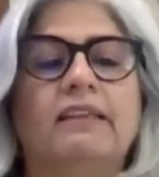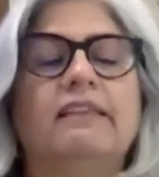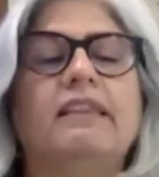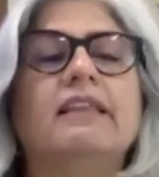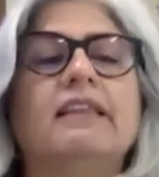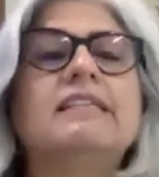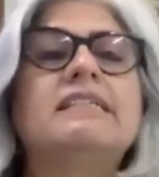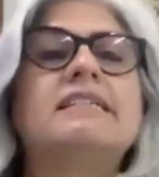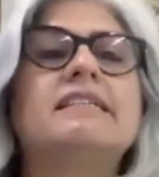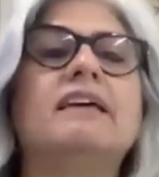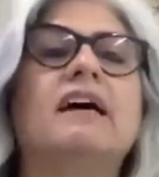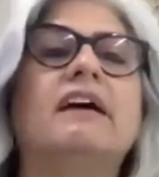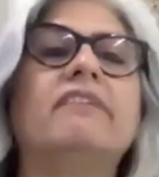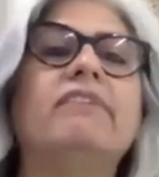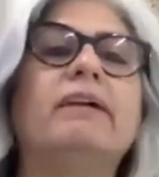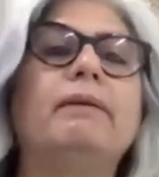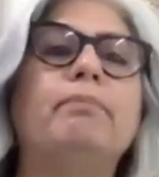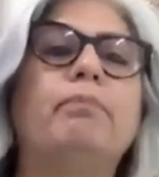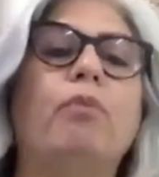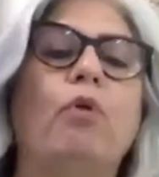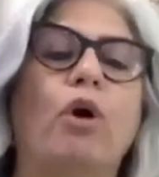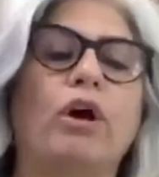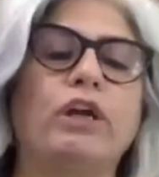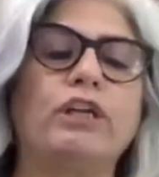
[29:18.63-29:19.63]
The
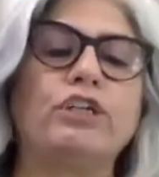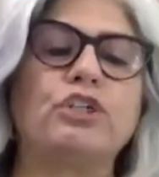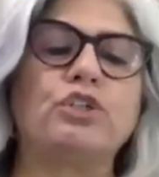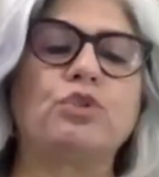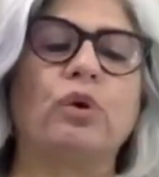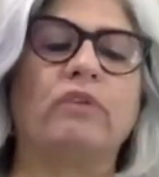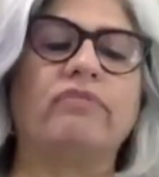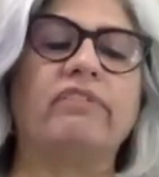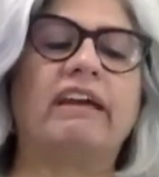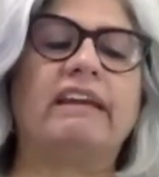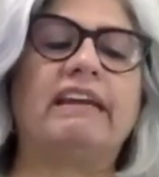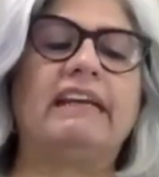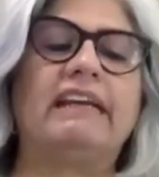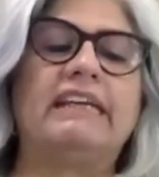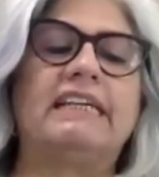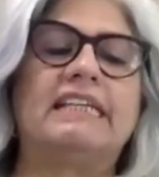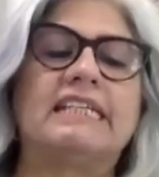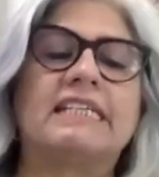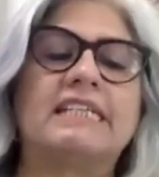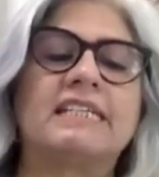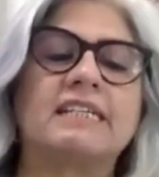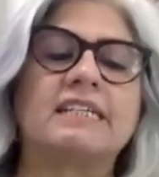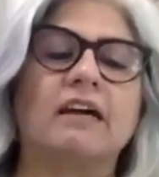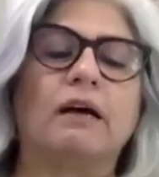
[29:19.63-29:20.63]
survey points to a very
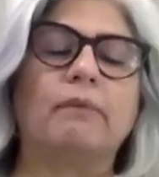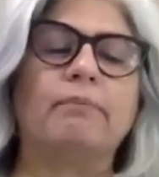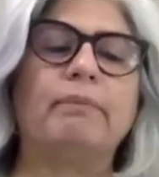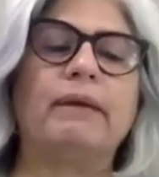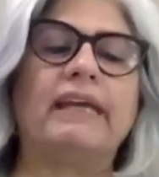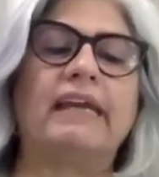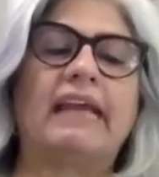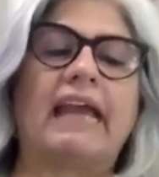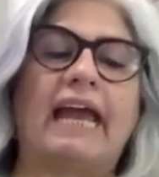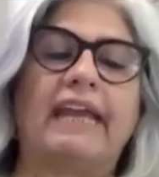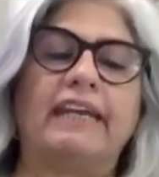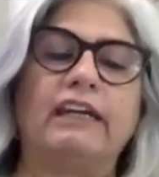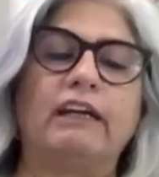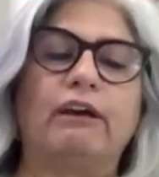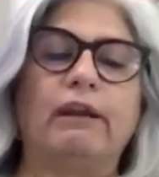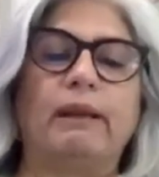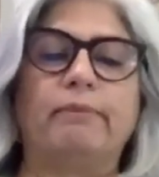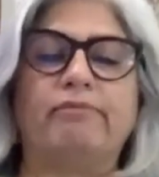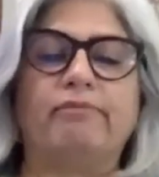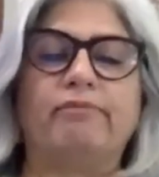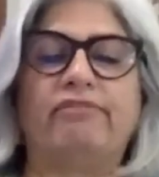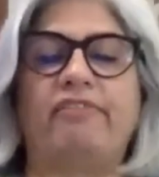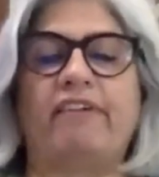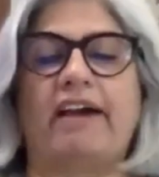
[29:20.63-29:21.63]
disturbing and
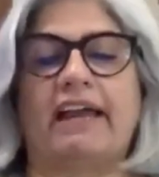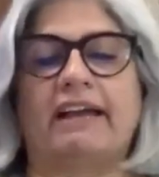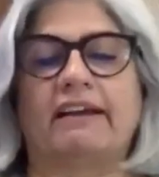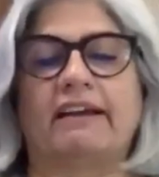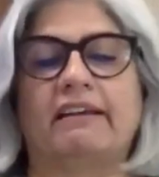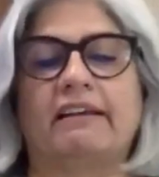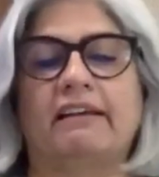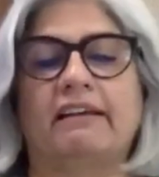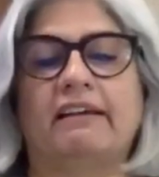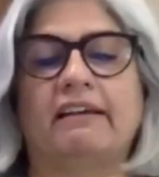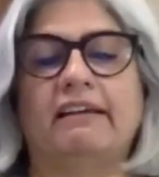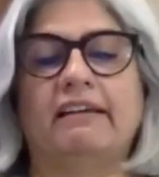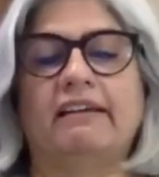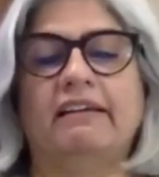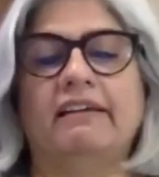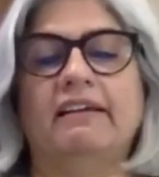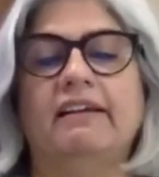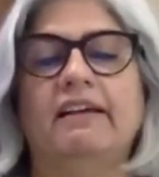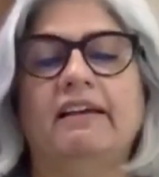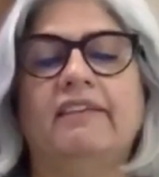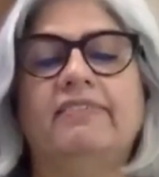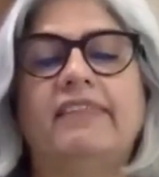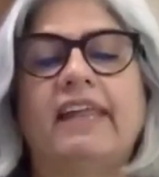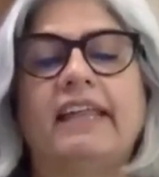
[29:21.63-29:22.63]
grim fact
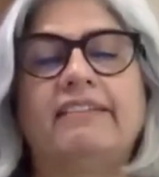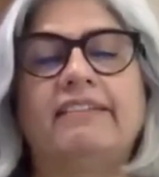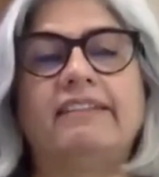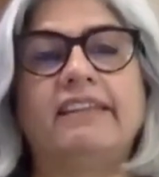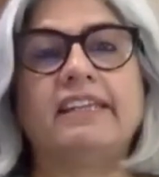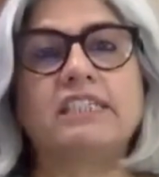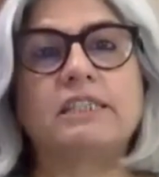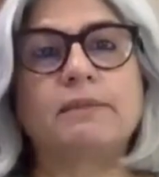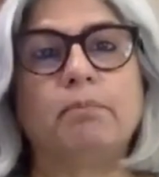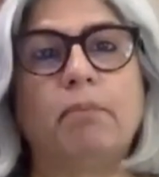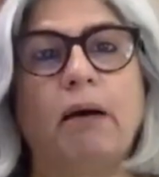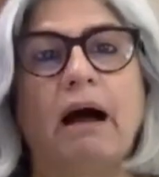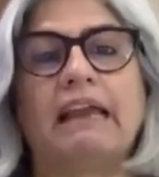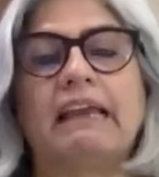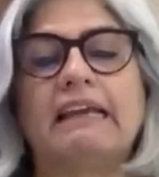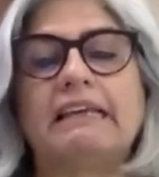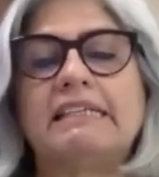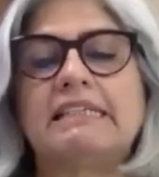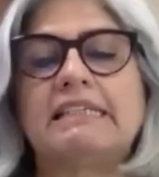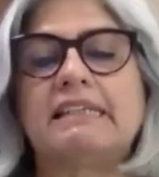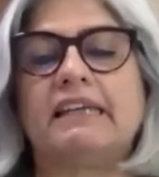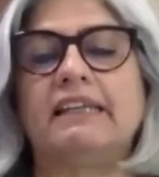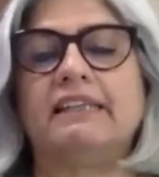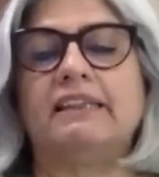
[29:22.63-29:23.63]
that this
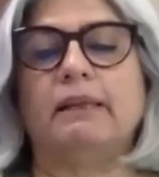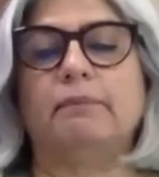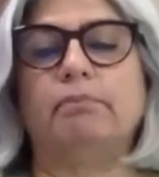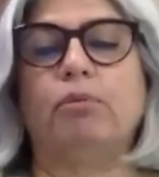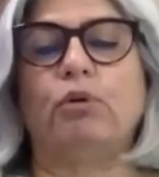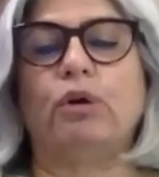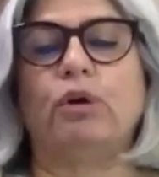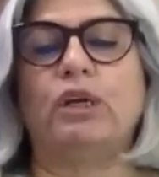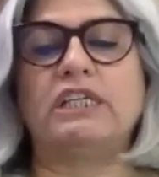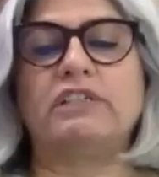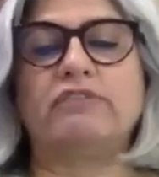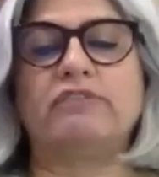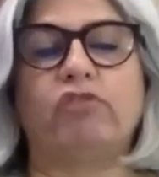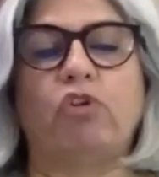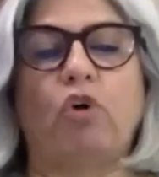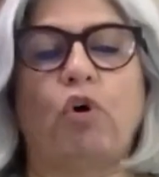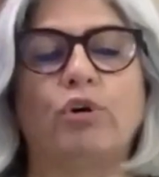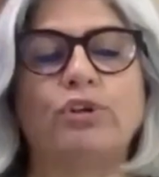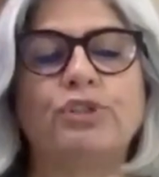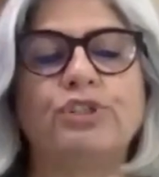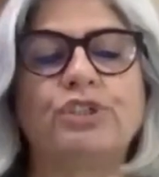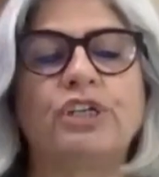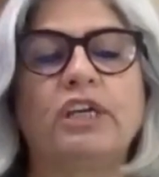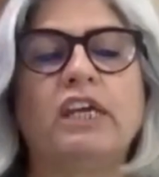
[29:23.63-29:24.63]
bias in the police
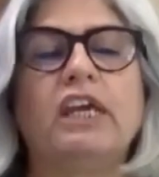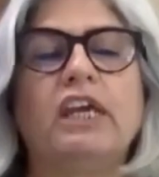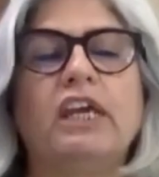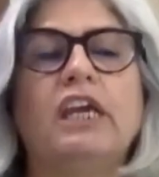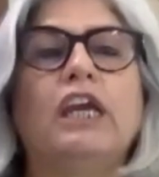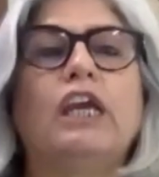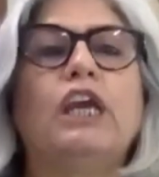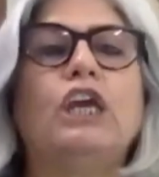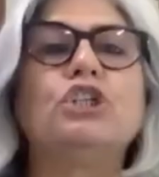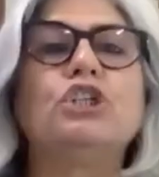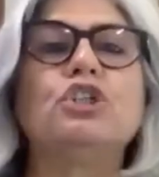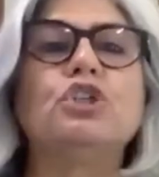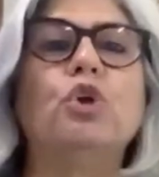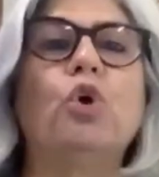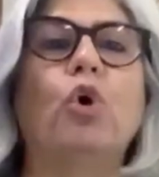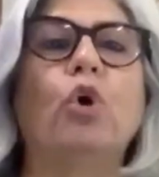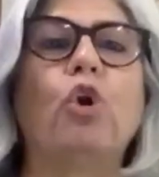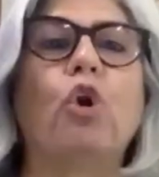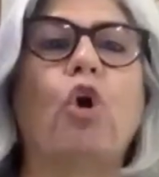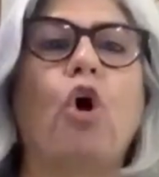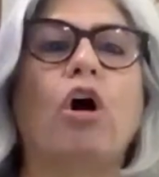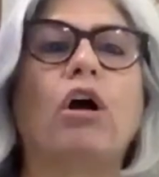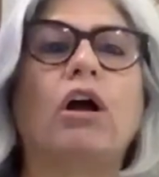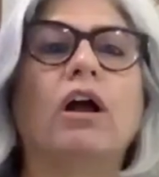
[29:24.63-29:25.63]
force is no
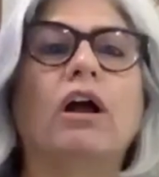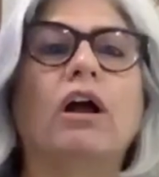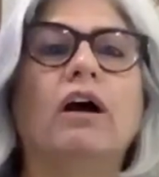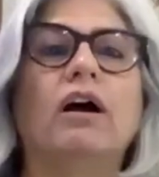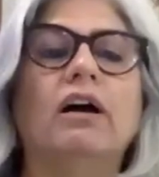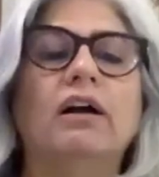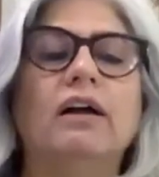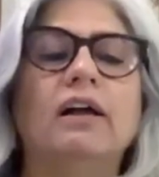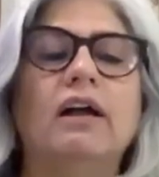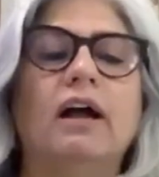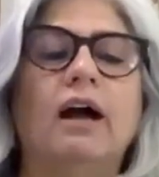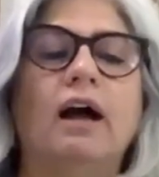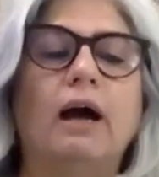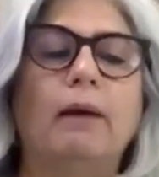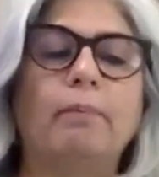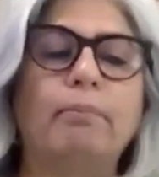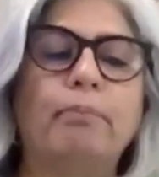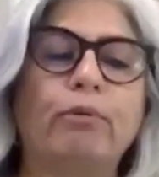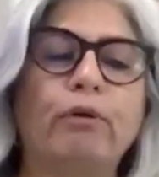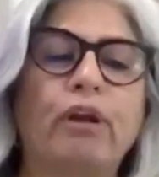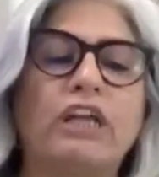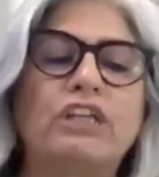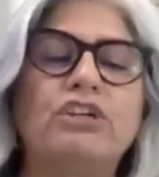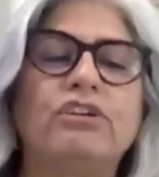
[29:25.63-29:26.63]
longer a
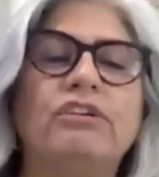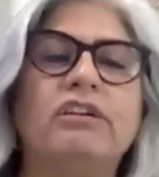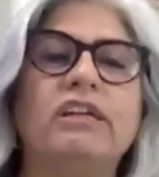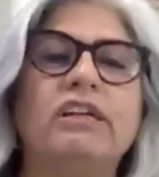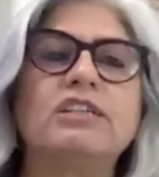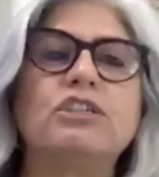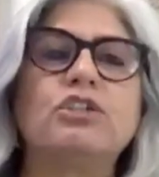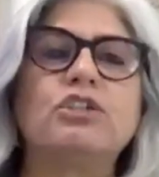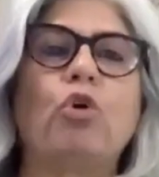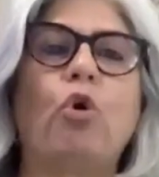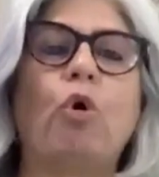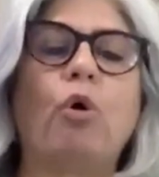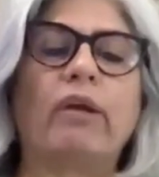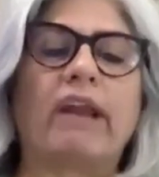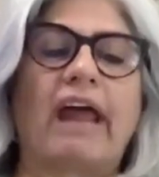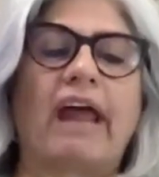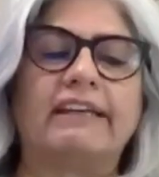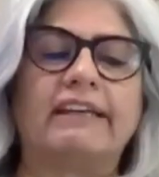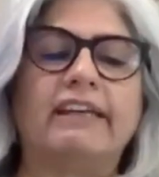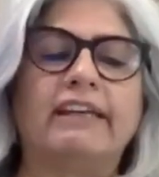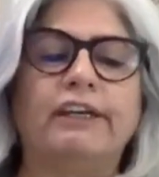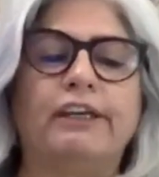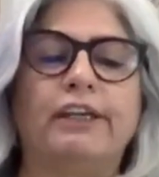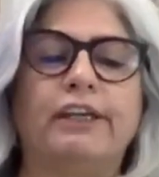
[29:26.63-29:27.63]
prejudice or
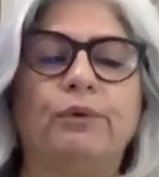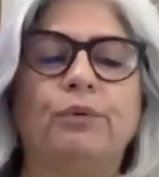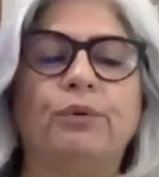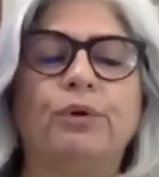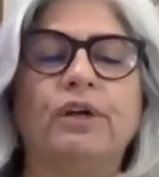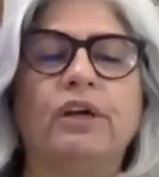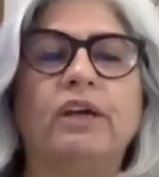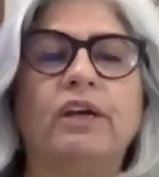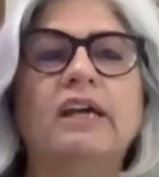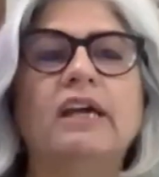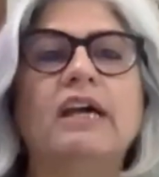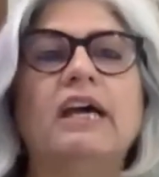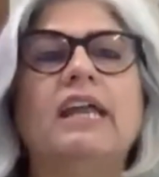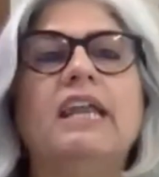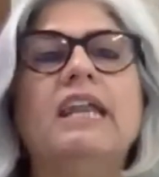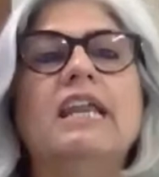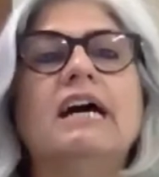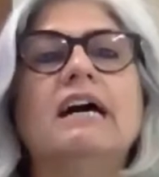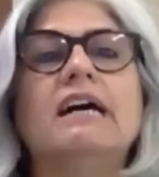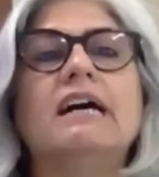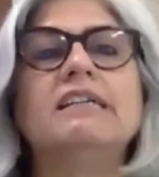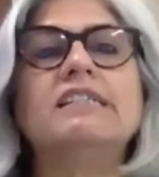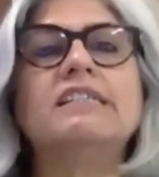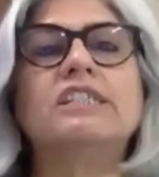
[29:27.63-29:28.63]
attitude
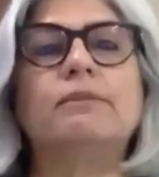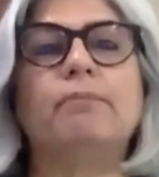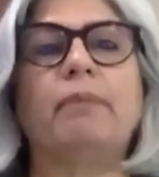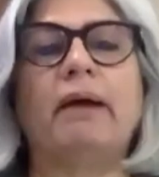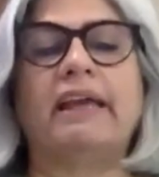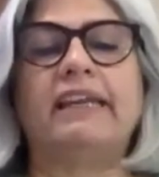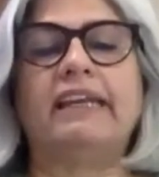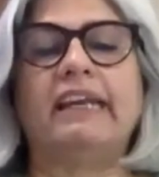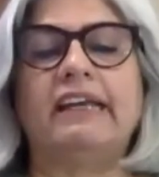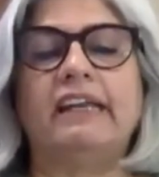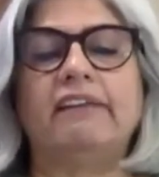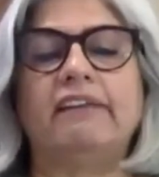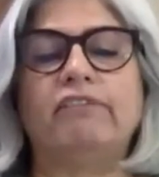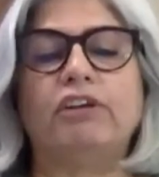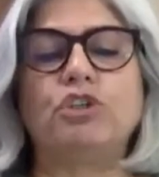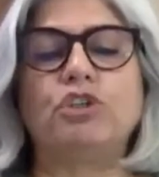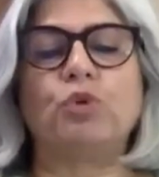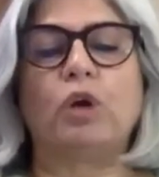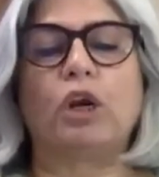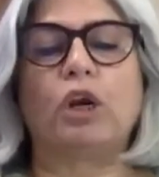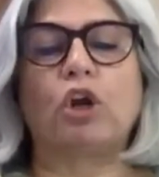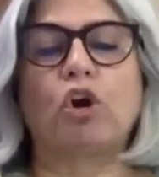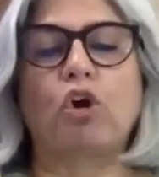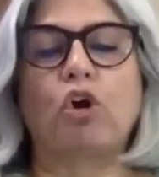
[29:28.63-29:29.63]
nursed by an
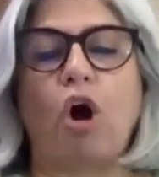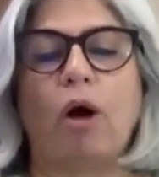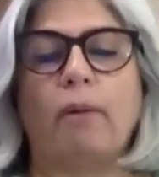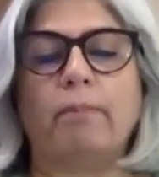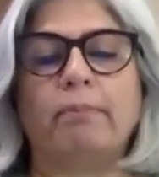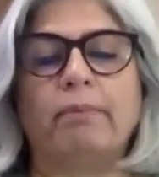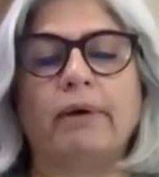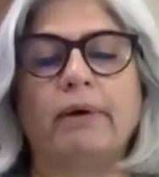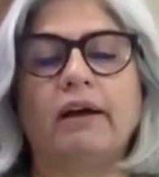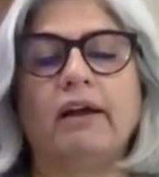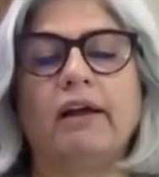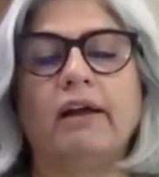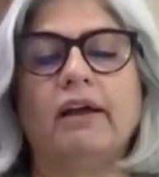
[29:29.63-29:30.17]
individual cop,